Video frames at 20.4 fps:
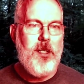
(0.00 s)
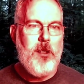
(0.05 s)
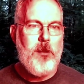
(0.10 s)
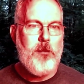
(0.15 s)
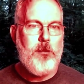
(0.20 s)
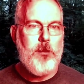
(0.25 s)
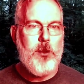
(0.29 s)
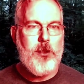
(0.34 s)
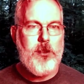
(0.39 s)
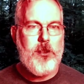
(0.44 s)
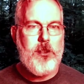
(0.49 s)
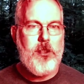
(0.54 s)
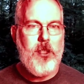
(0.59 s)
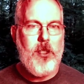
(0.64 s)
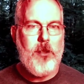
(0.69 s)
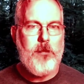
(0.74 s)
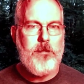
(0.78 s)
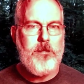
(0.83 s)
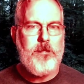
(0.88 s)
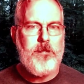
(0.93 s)
But
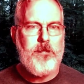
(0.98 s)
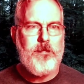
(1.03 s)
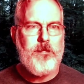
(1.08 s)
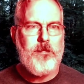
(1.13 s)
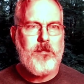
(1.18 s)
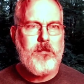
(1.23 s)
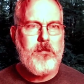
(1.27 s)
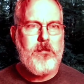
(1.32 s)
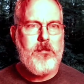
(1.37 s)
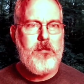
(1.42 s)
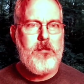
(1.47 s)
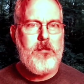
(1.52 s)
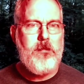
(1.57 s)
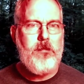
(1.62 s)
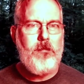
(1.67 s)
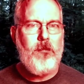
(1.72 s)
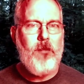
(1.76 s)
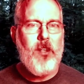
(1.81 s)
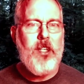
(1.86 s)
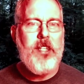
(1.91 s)
um,
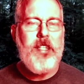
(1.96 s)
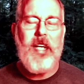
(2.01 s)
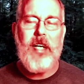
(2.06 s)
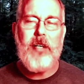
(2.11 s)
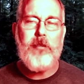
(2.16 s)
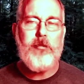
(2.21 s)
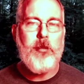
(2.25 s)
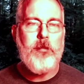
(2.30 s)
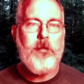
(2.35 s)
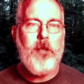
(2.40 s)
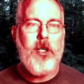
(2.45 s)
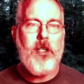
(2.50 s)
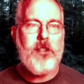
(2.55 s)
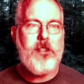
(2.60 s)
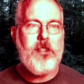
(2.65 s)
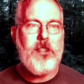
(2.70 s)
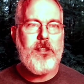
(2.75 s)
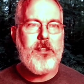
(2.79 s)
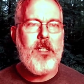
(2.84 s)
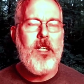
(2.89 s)
yeah, for
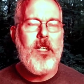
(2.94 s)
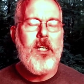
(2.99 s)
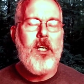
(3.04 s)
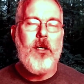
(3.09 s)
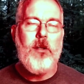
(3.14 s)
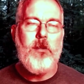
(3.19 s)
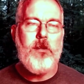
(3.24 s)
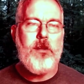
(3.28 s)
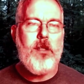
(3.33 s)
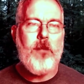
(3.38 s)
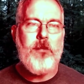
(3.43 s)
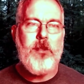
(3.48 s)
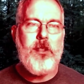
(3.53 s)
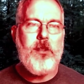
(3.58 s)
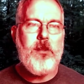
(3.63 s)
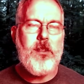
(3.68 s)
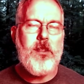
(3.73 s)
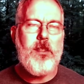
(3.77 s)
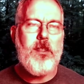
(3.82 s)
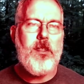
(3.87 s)
monks, is I
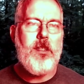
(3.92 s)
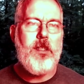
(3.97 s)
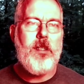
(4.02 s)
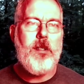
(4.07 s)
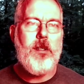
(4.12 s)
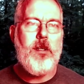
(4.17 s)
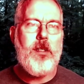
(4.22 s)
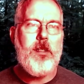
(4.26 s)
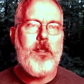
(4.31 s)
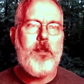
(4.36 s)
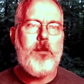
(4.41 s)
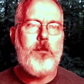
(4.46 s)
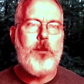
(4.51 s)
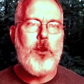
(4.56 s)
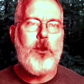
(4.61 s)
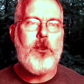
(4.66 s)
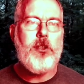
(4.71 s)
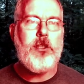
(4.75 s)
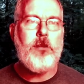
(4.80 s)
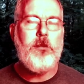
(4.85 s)
mean,
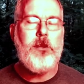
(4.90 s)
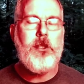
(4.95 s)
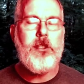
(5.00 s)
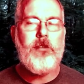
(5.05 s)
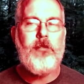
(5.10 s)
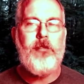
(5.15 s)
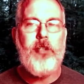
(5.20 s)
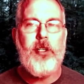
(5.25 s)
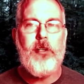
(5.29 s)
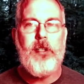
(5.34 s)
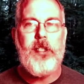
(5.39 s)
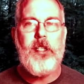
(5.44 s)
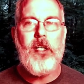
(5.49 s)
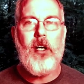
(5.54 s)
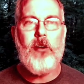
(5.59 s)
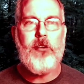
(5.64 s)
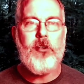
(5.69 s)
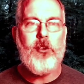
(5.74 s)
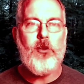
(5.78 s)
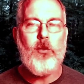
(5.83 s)
Buddhism is very
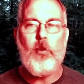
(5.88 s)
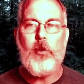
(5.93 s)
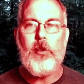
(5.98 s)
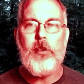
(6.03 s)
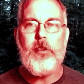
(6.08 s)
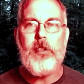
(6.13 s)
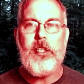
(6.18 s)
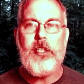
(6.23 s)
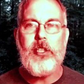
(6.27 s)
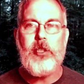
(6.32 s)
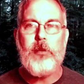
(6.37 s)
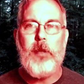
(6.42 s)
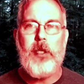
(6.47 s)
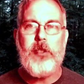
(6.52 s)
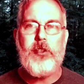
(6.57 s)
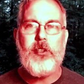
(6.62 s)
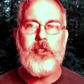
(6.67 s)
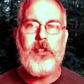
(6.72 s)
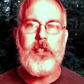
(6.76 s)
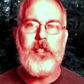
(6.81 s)
otherworldly,
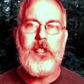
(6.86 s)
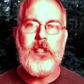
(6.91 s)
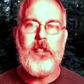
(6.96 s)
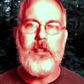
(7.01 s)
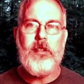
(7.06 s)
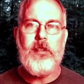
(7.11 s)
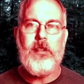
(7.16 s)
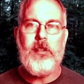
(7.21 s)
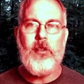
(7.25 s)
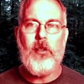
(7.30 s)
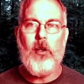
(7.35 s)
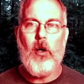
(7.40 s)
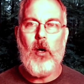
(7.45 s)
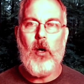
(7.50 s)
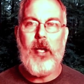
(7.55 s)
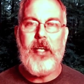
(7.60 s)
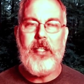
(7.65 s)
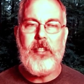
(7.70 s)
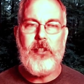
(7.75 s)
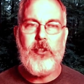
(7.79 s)
especially, you know,
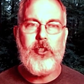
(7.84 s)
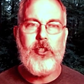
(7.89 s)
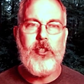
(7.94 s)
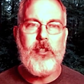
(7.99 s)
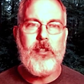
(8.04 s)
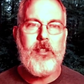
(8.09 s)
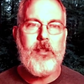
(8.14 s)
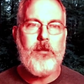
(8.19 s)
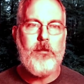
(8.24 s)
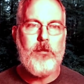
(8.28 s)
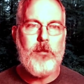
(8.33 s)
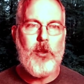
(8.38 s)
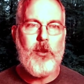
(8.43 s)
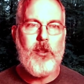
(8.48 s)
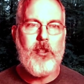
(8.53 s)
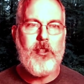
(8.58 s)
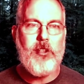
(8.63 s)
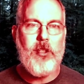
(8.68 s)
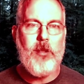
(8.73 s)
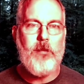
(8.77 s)
ancient
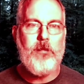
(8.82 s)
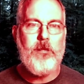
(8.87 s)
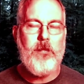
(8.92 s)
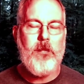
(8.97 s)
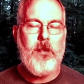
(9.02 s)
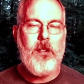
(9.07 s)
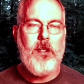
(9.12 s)
Buddhism.